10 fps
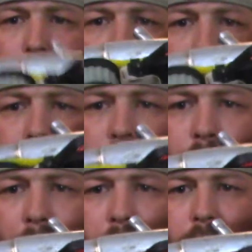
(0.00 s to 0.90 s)
You got your
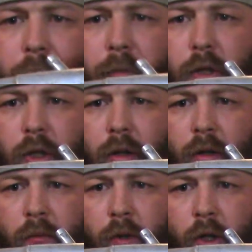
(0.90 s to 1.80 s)
battery
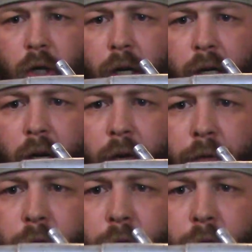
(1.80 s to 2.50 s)
tray up